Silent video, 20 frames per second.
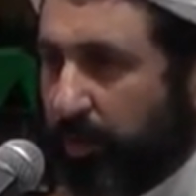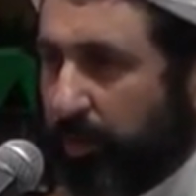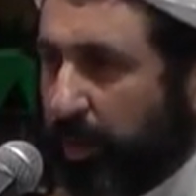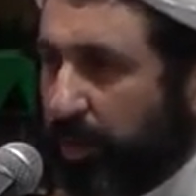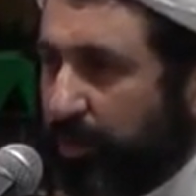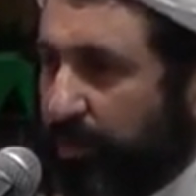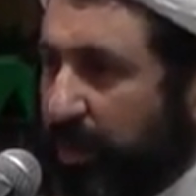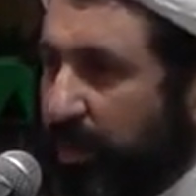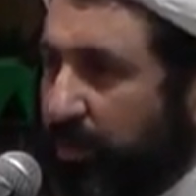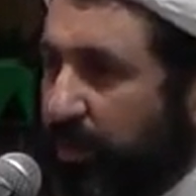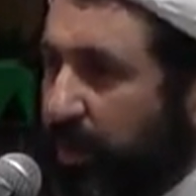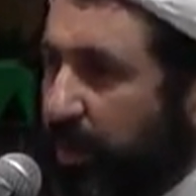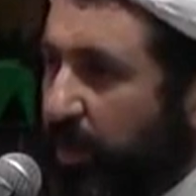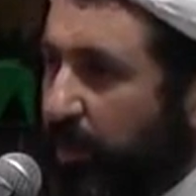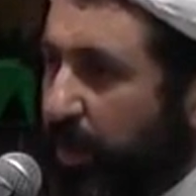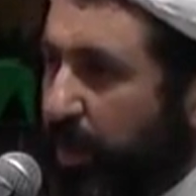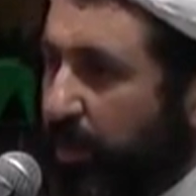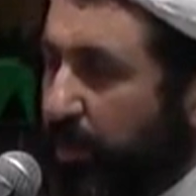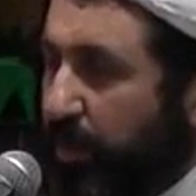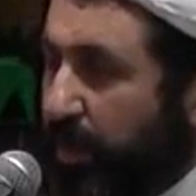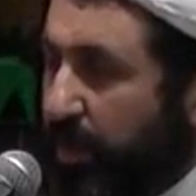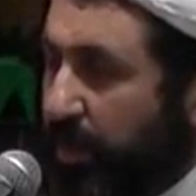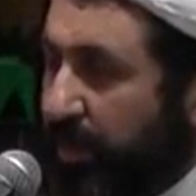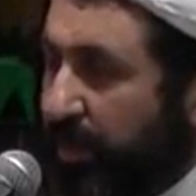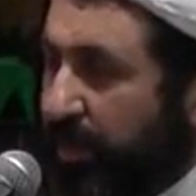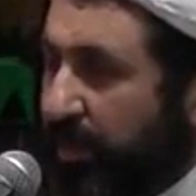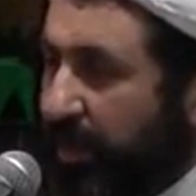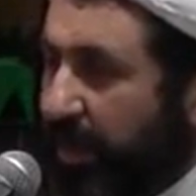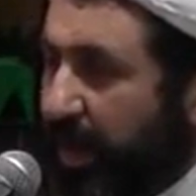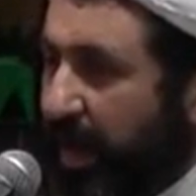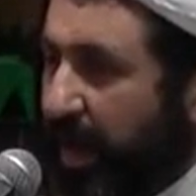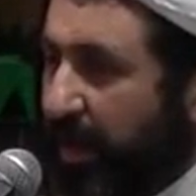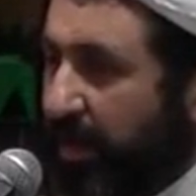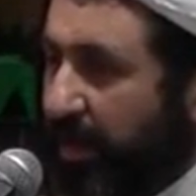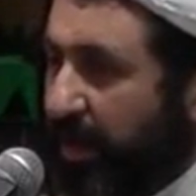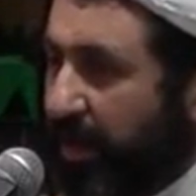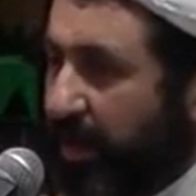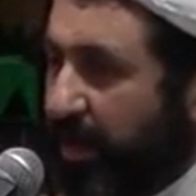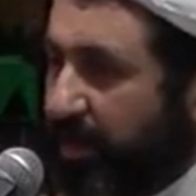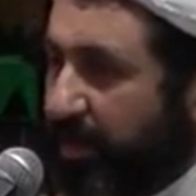But when we remember
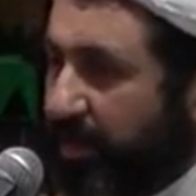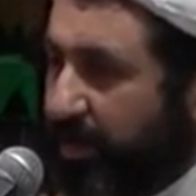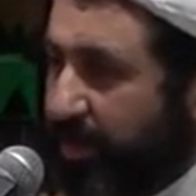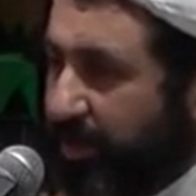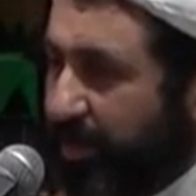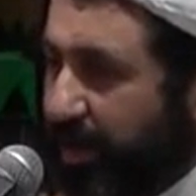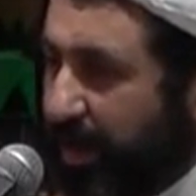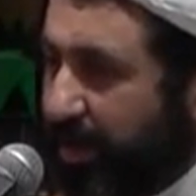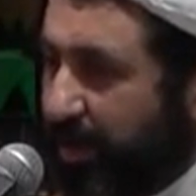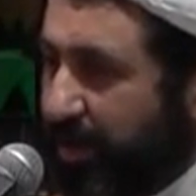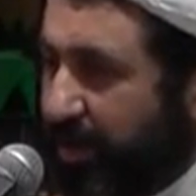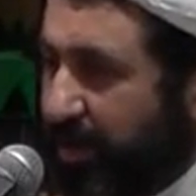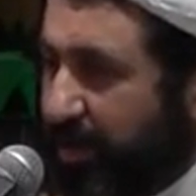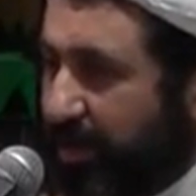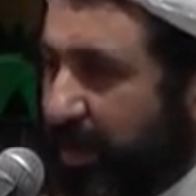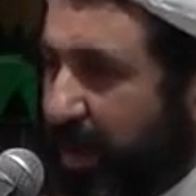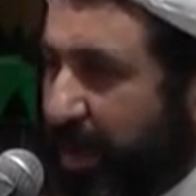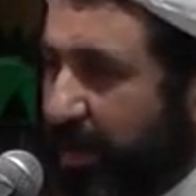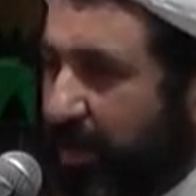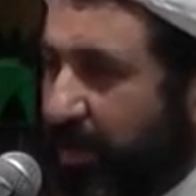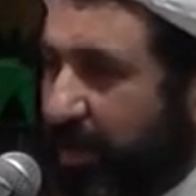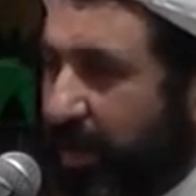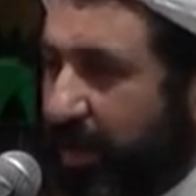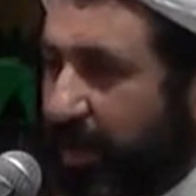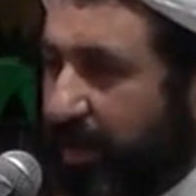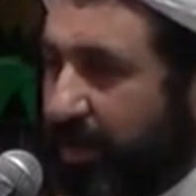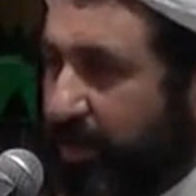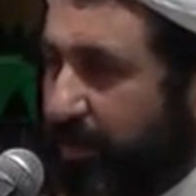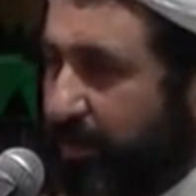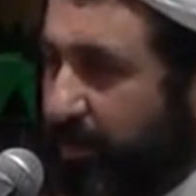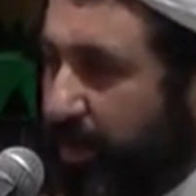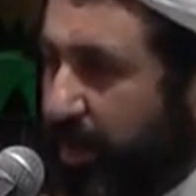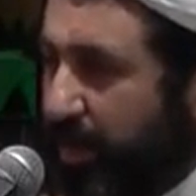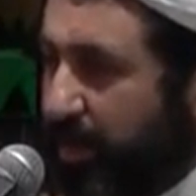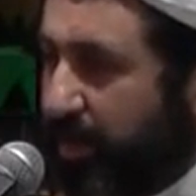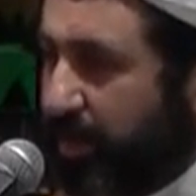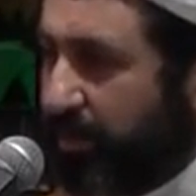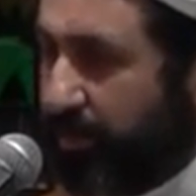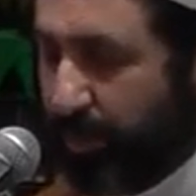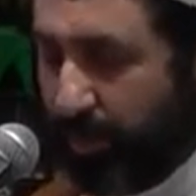Allah's greatness, Allah's
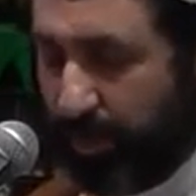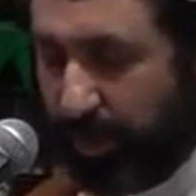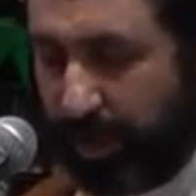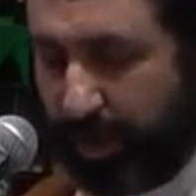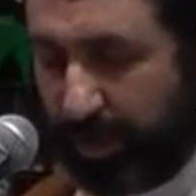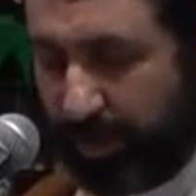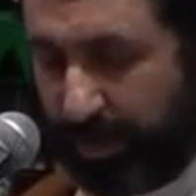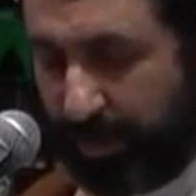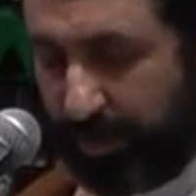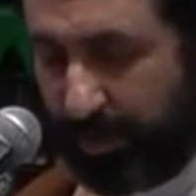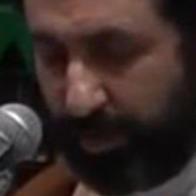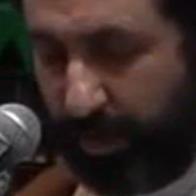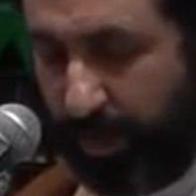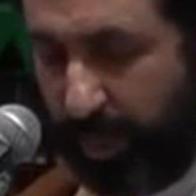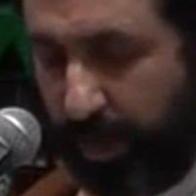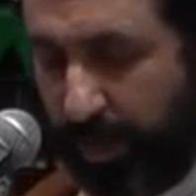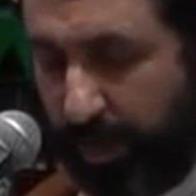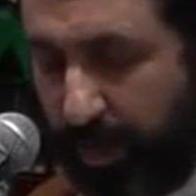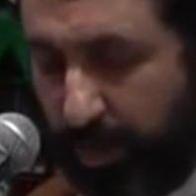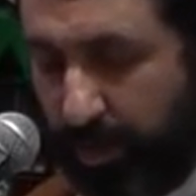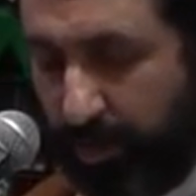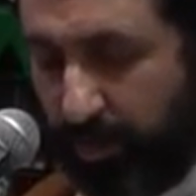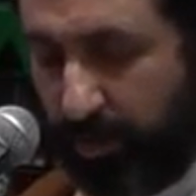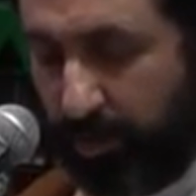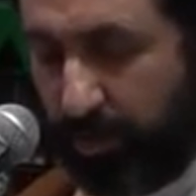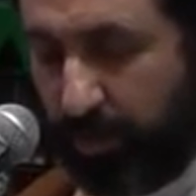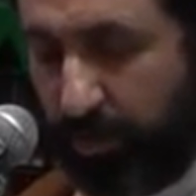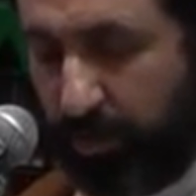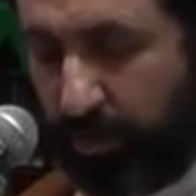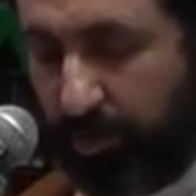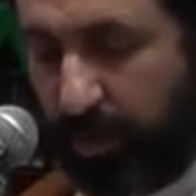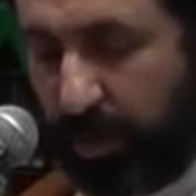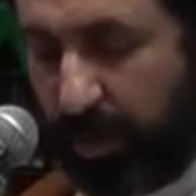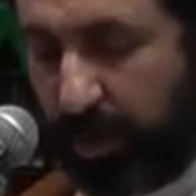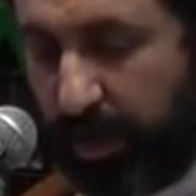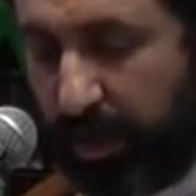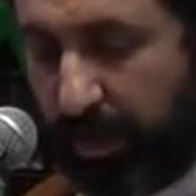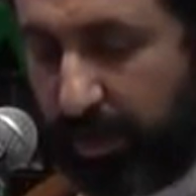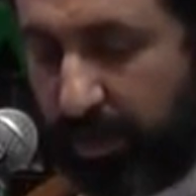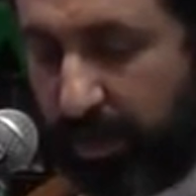mercifulness, we
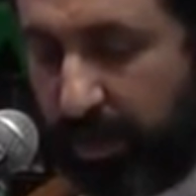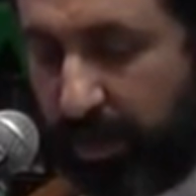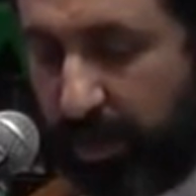get the